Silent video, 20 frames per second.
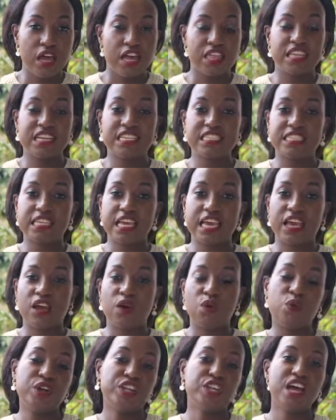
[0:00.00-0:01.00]
they say
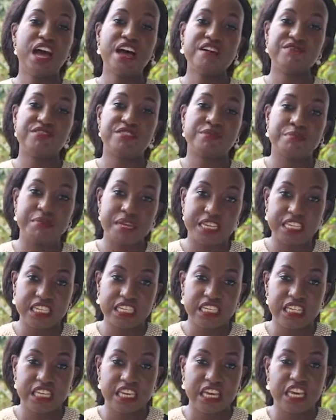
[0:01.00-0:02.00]
when you have the money,